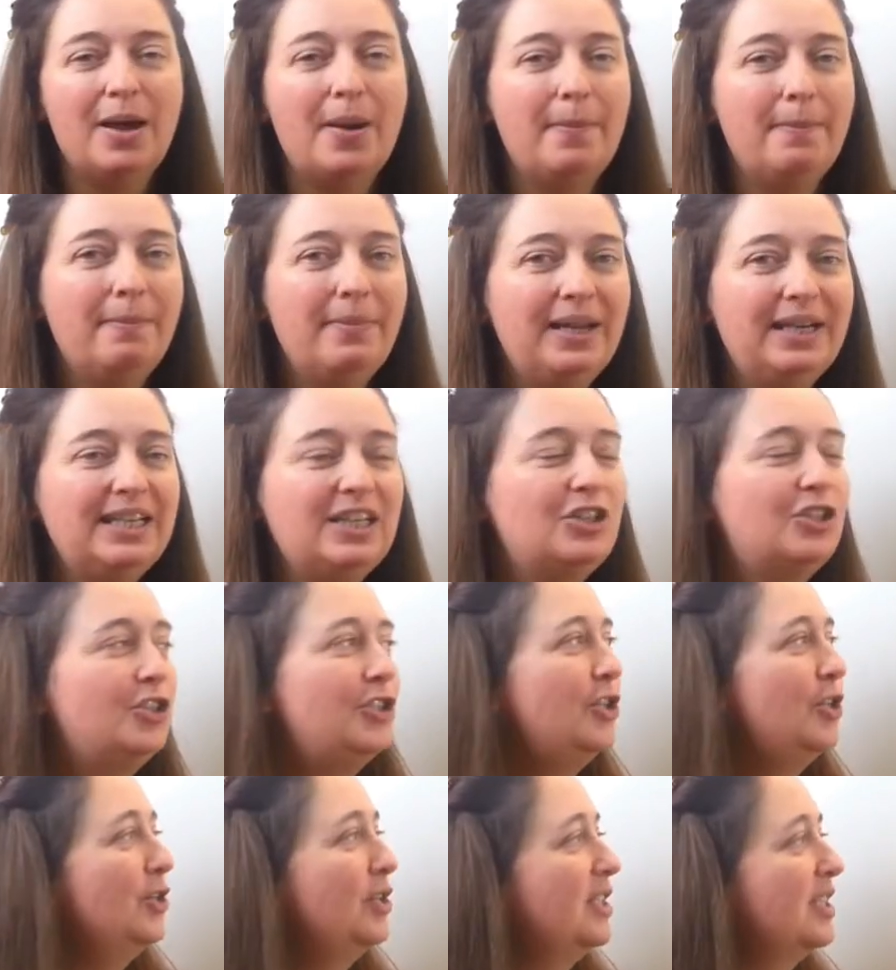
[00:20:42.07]
Many
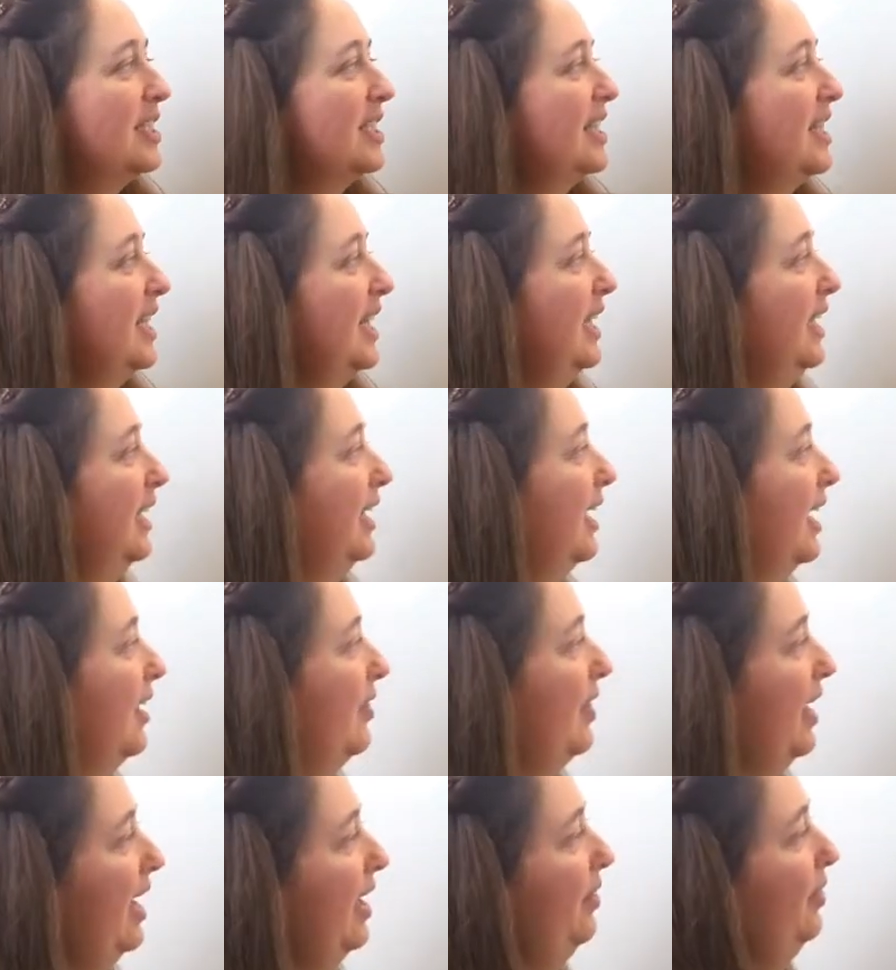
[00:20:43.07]
students think
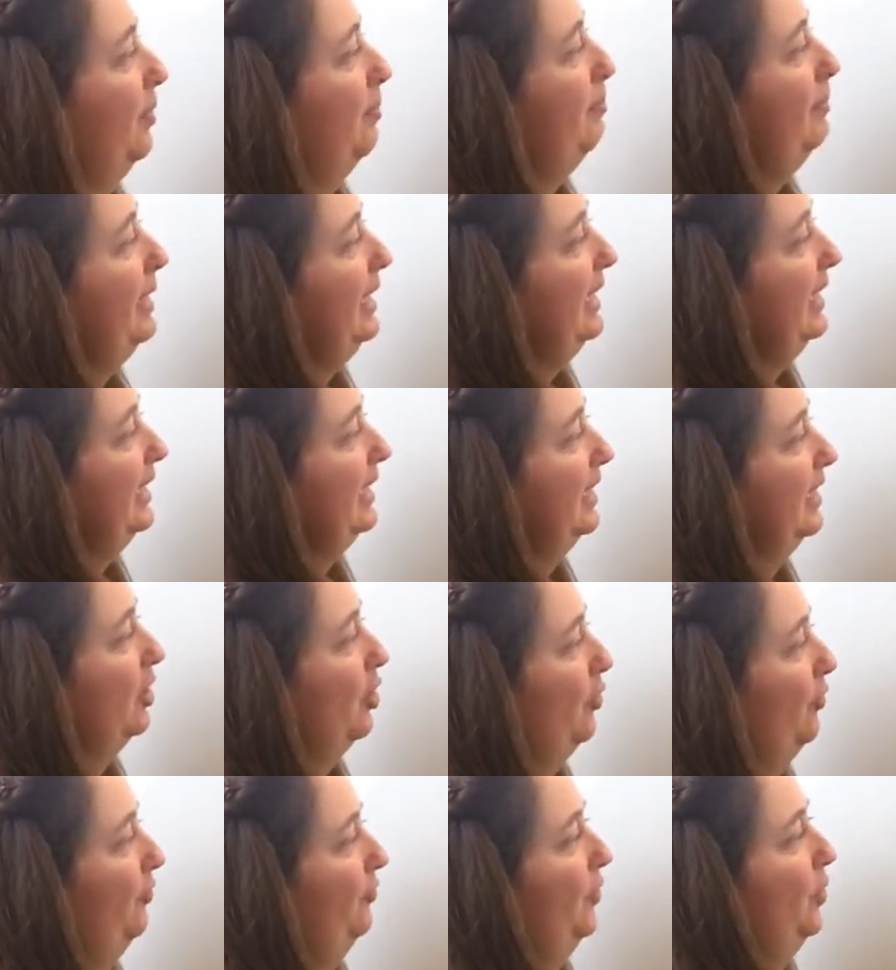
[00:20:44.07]
that the meaning
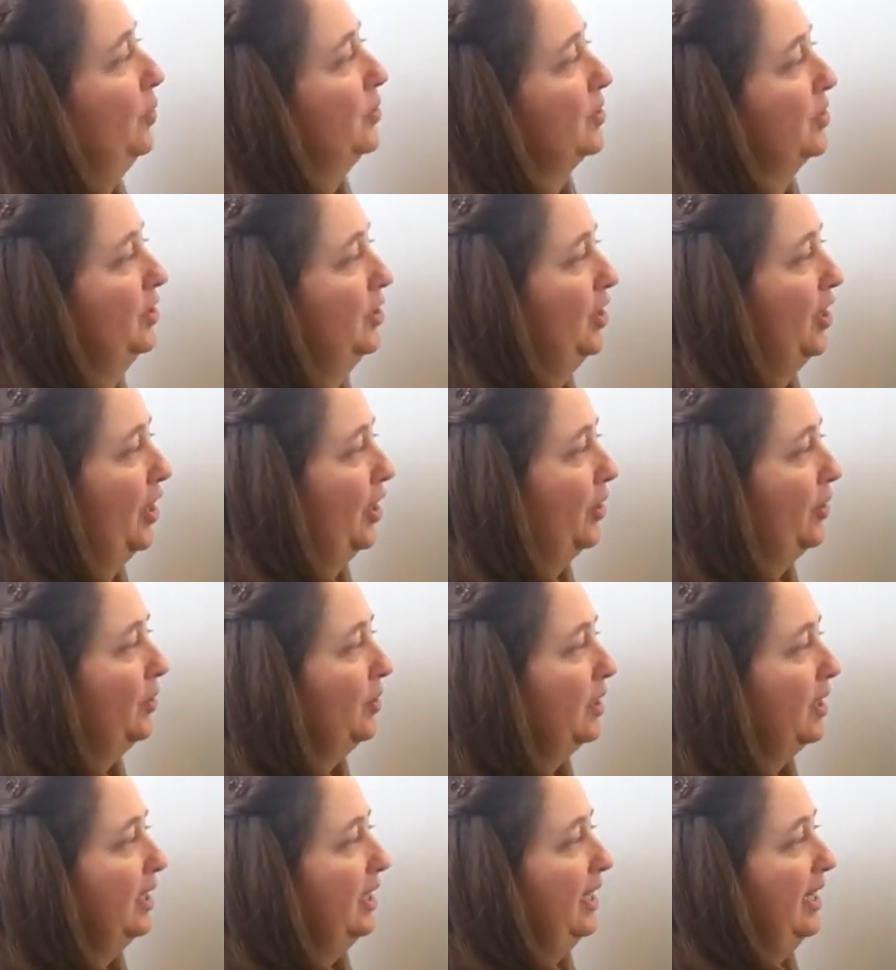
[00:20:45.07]
of false and
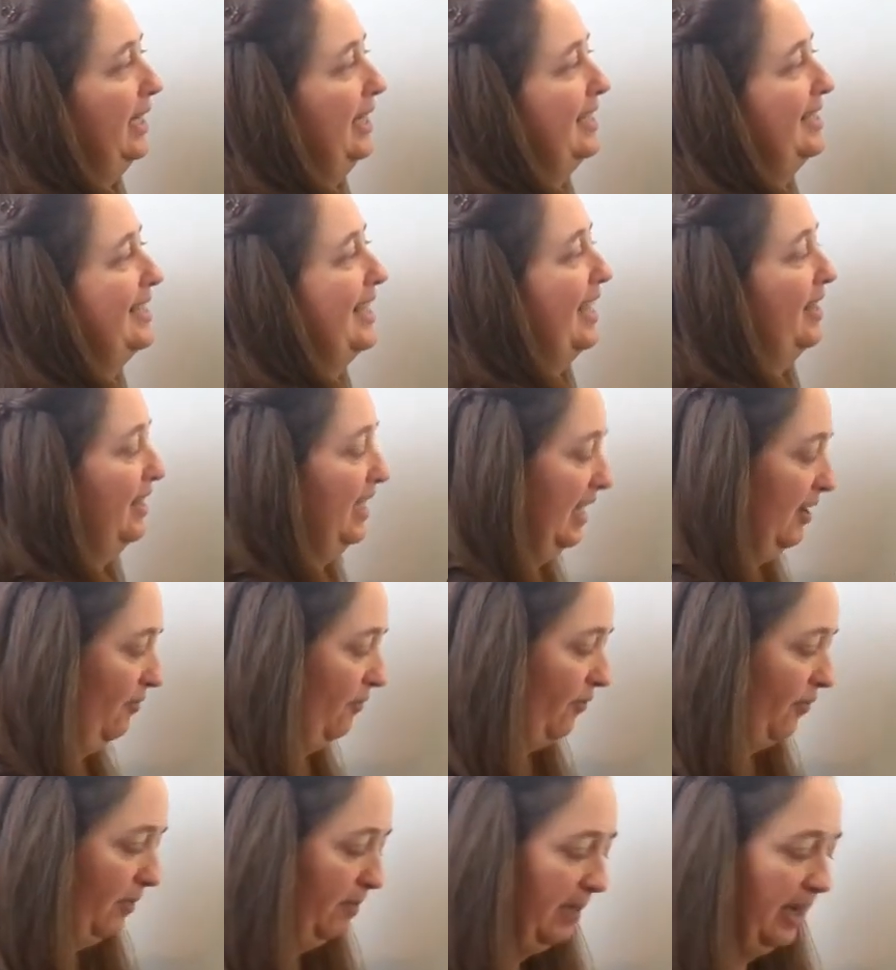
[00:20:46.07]
no is that the
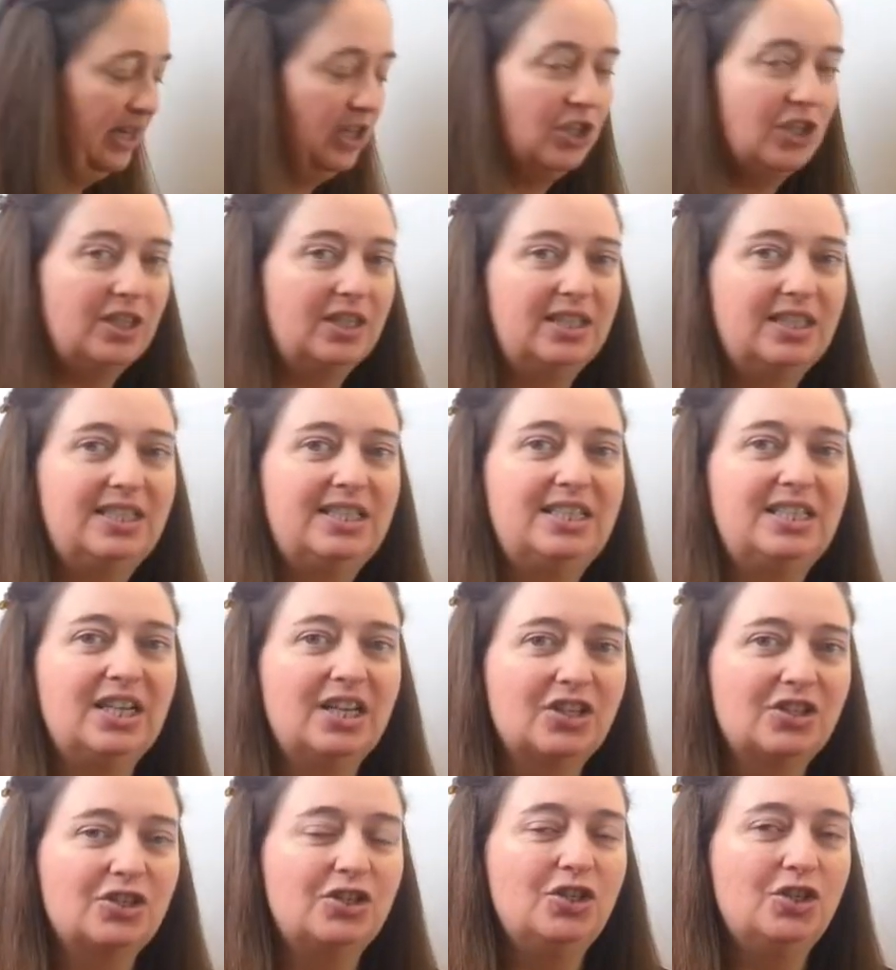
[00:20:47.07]
information
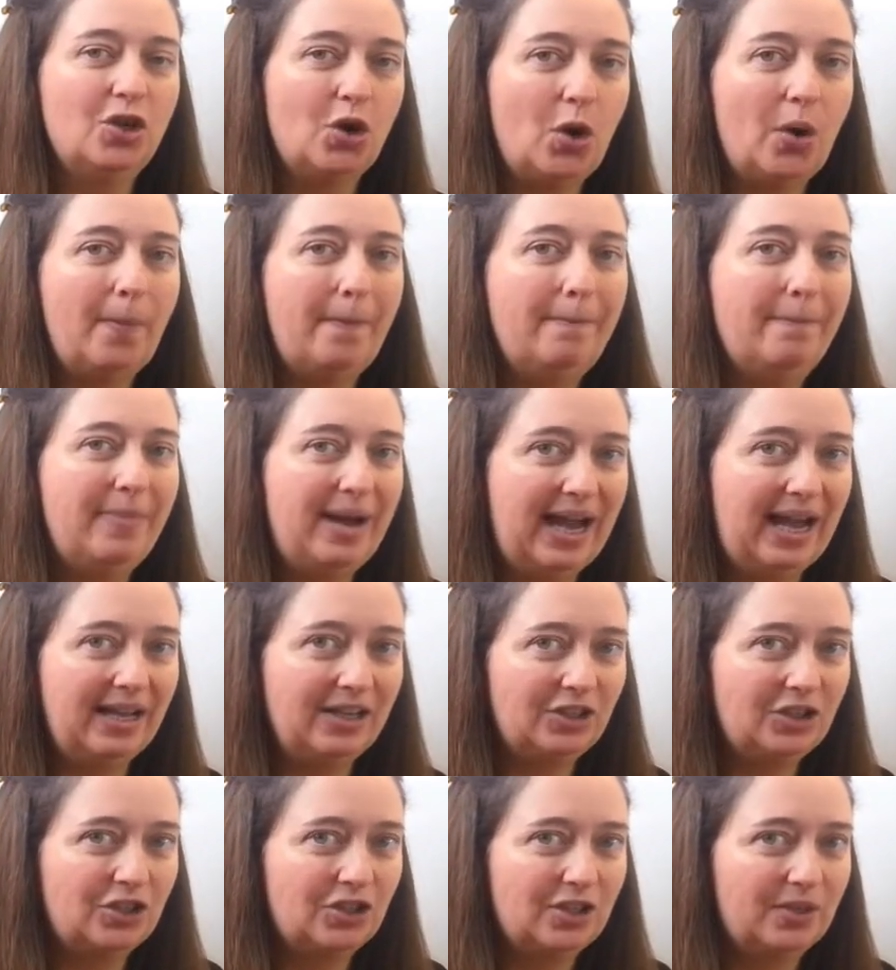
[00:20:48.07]
does not
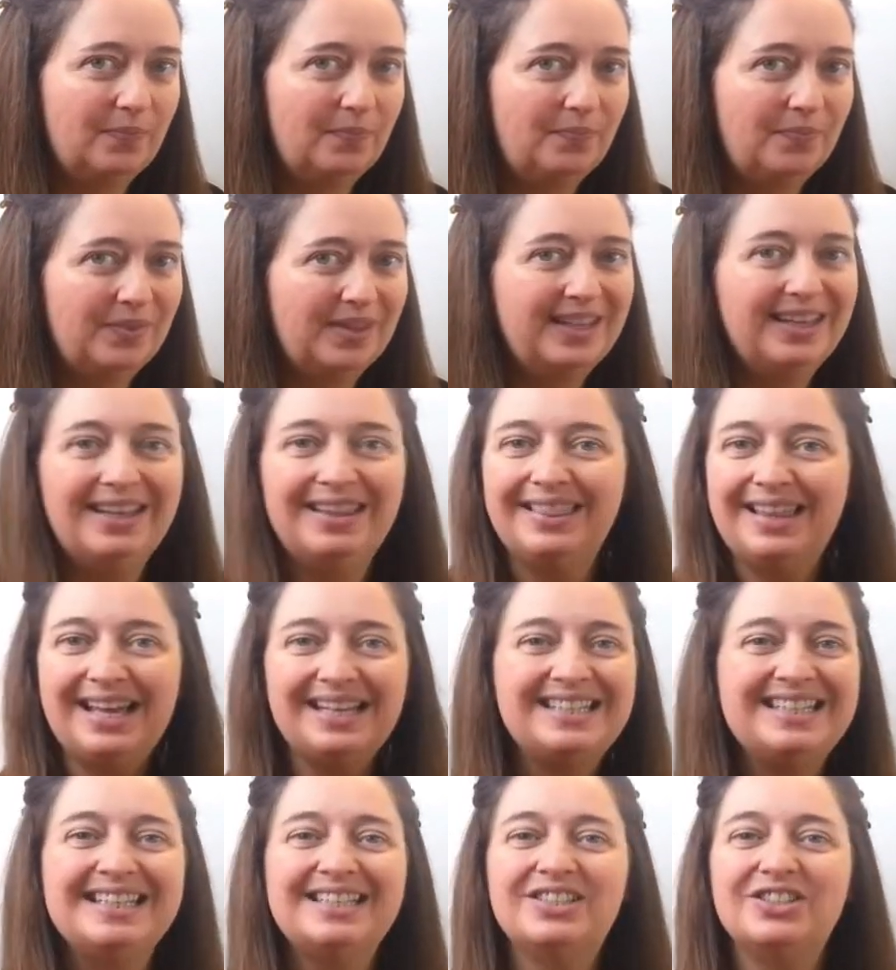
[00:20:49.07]
match.
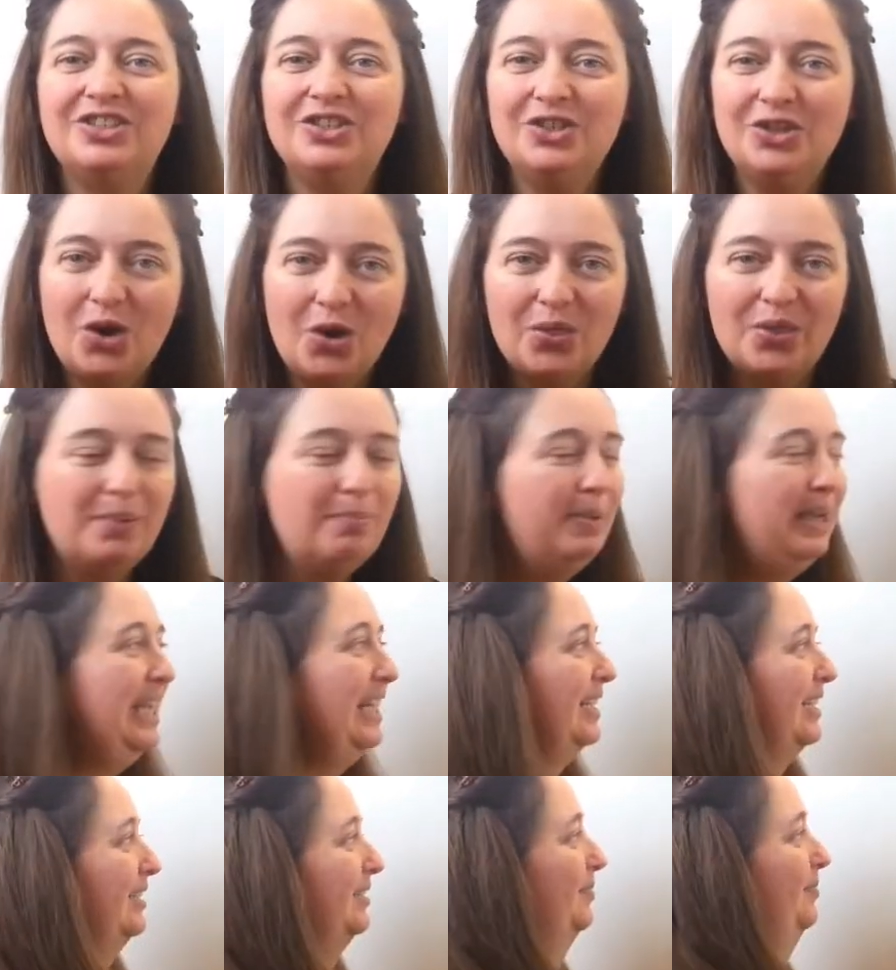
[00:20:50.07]
That is not the
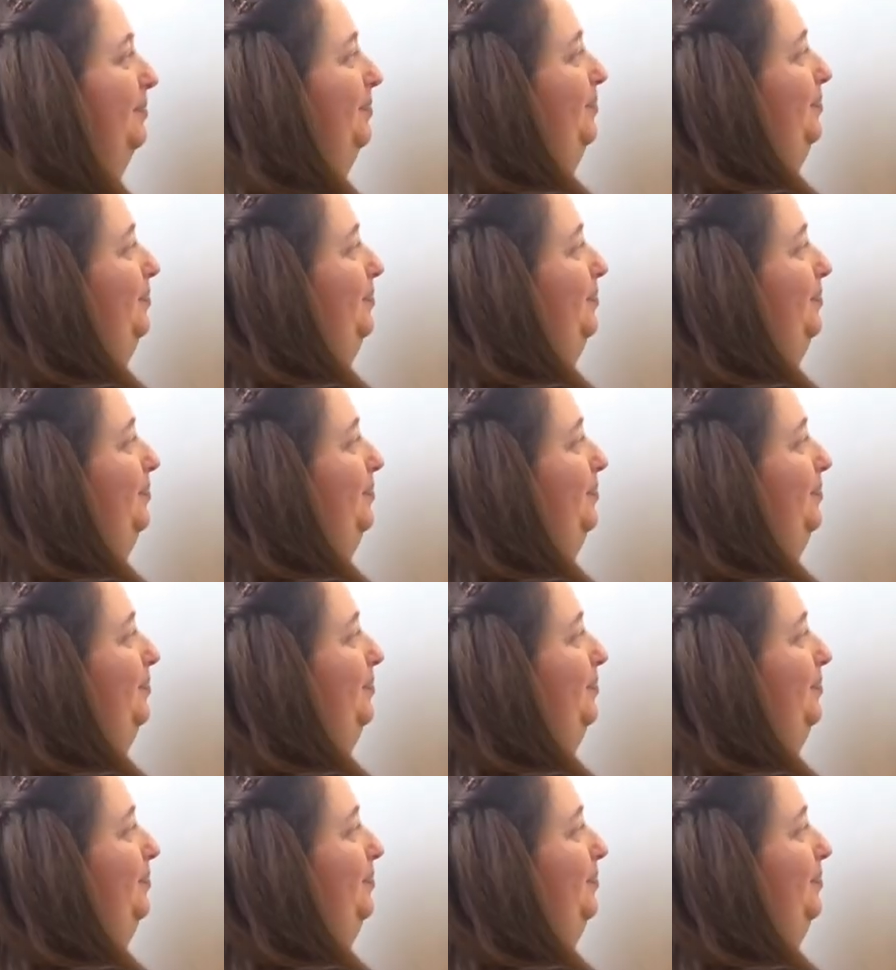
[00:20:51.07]
meaning.